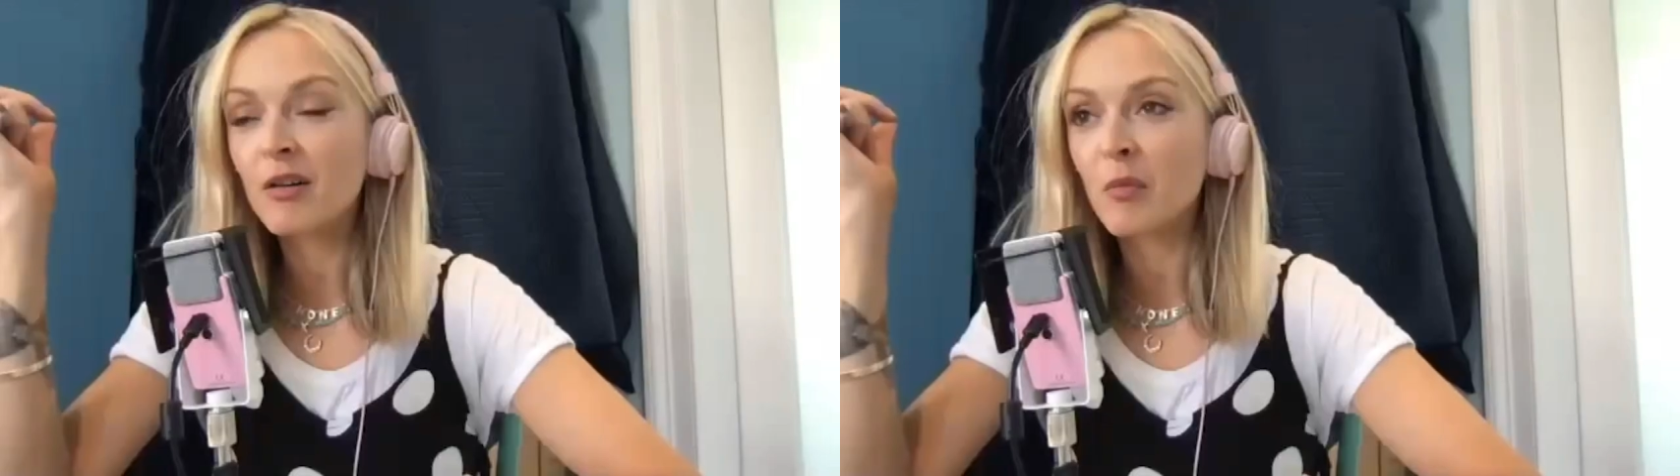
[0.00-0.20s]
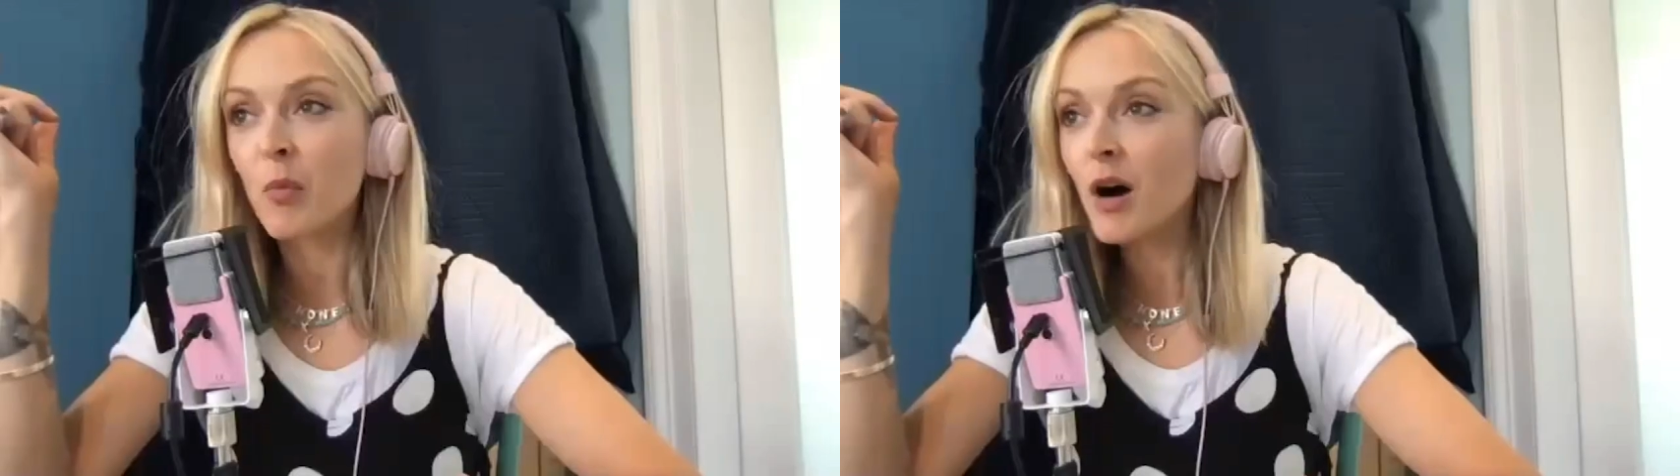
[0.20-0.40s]

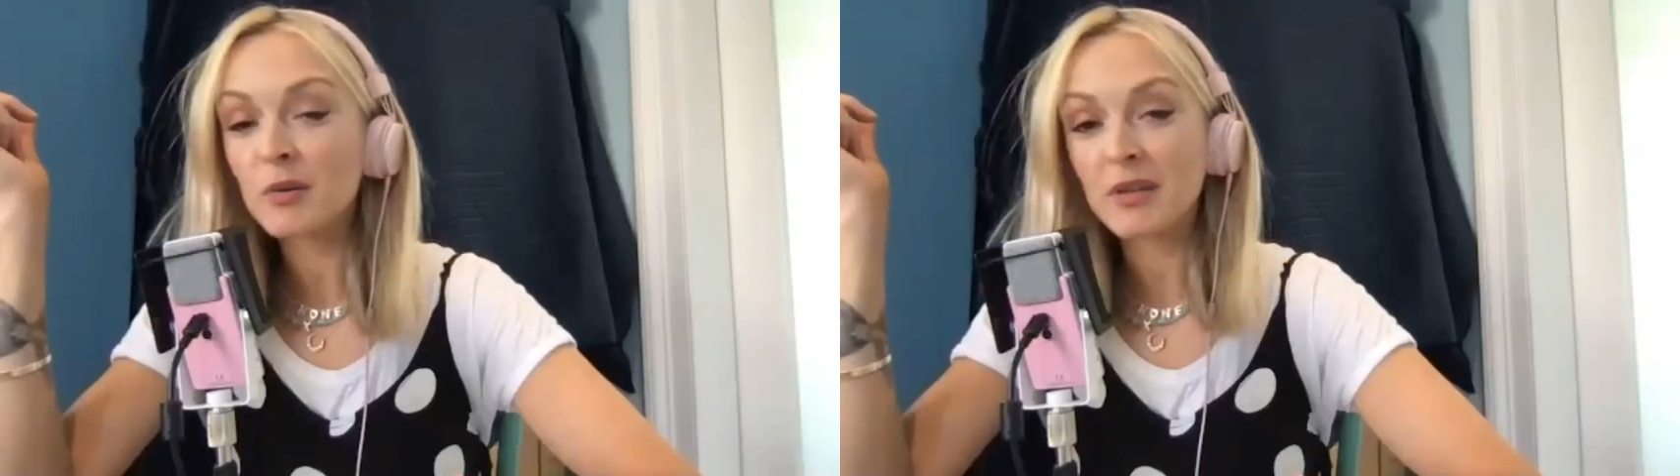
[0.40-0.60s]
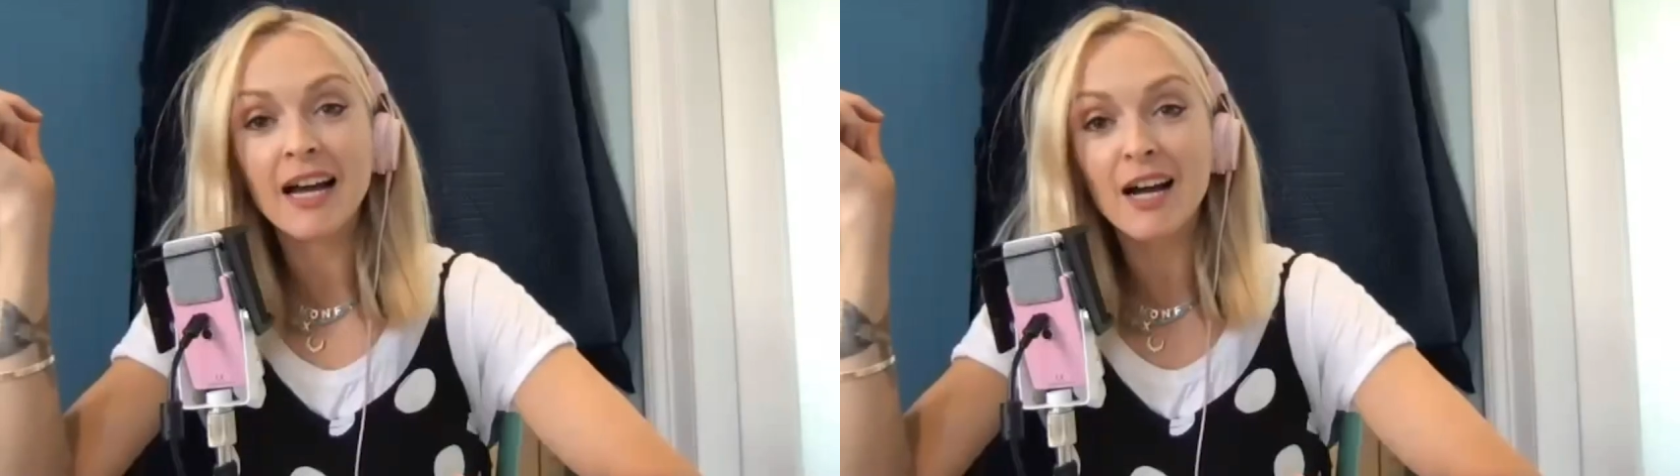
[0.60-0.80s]

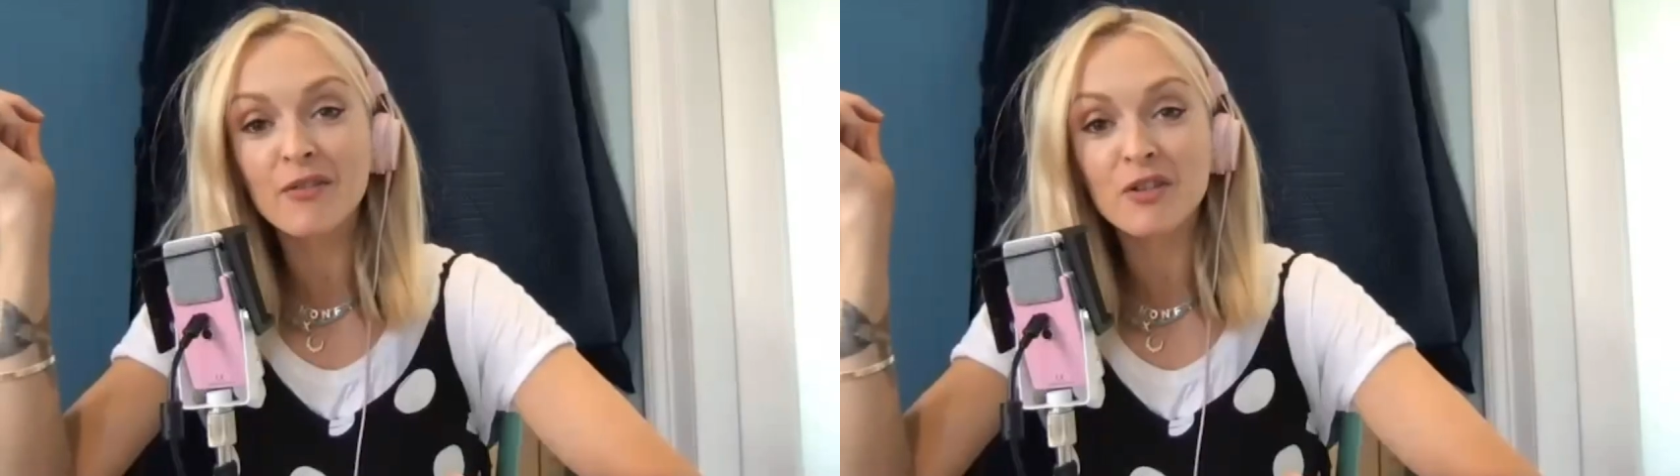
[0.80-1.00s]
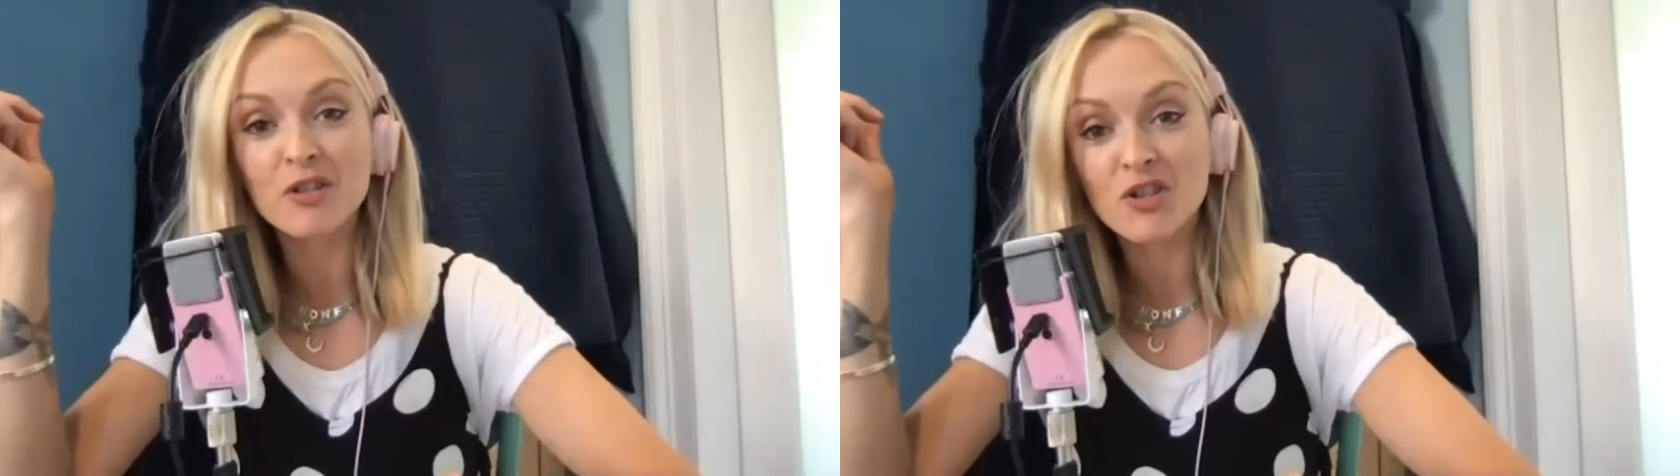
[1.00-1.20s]
wildly out
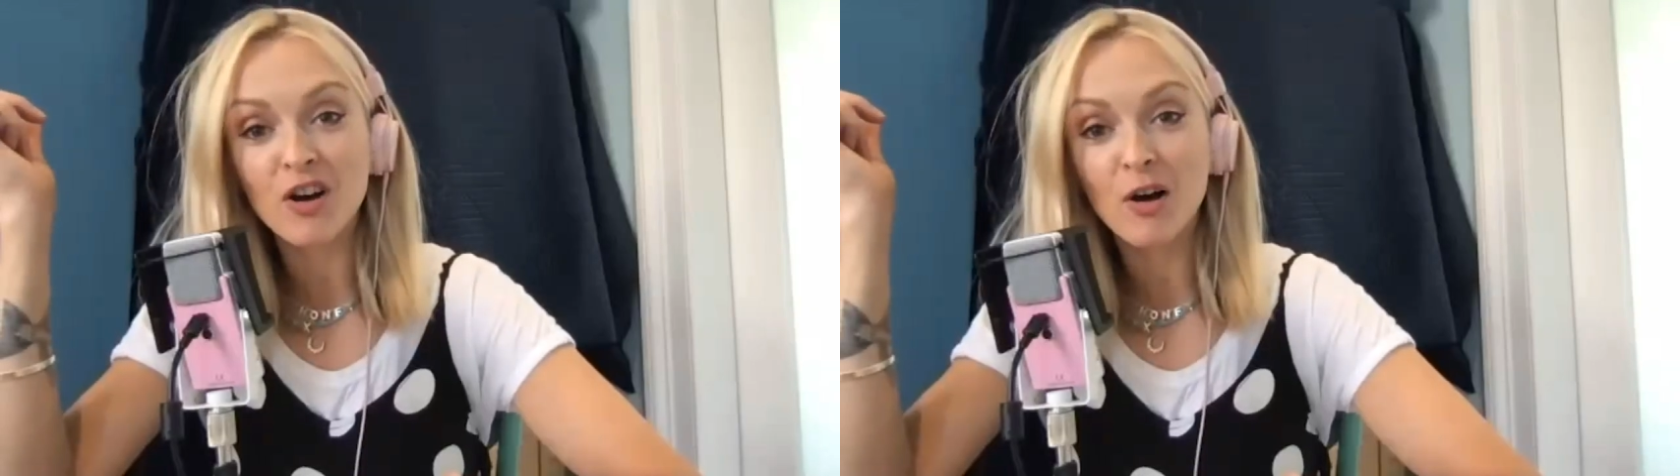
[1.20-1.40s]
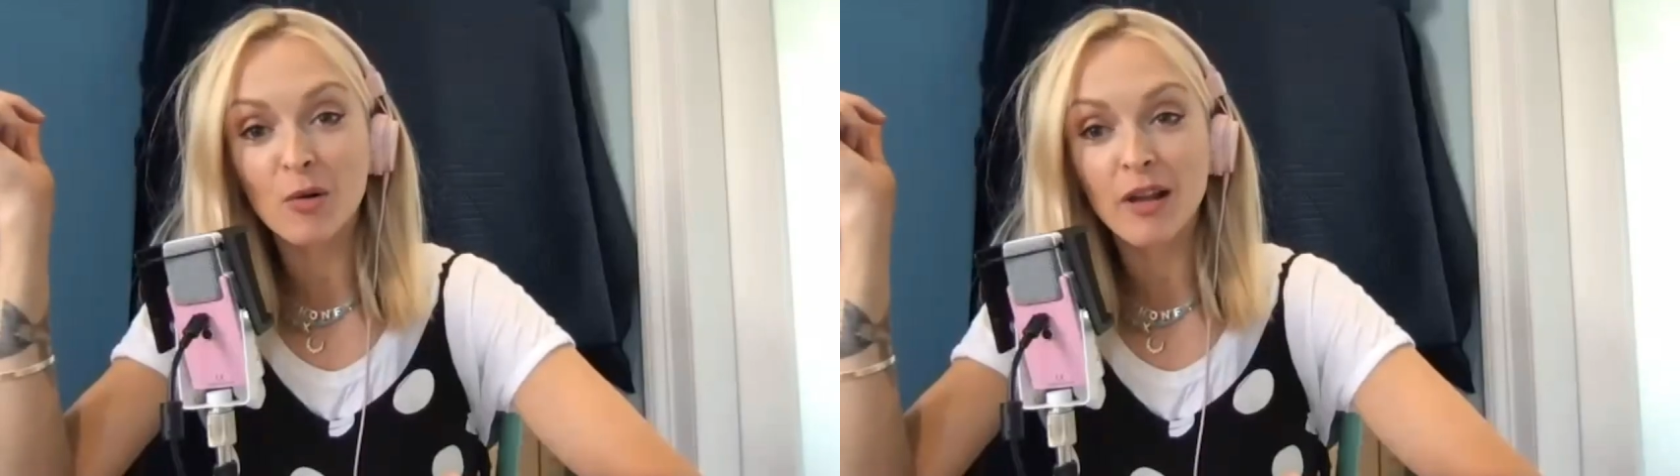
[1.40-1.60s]
of
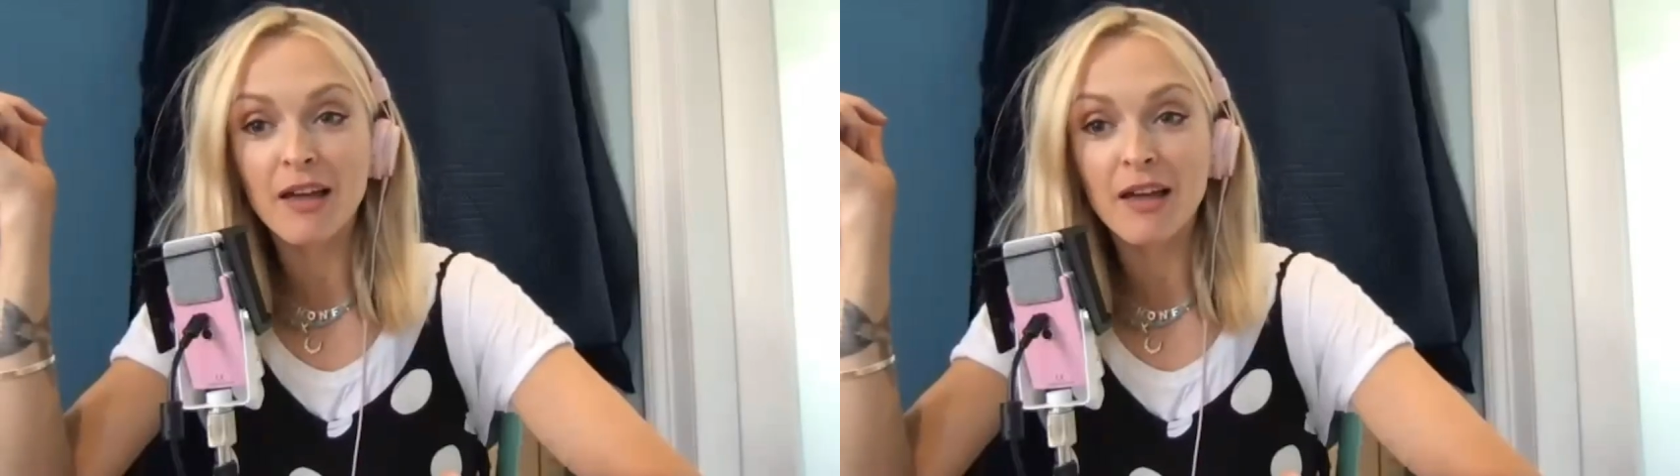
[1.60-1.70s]
control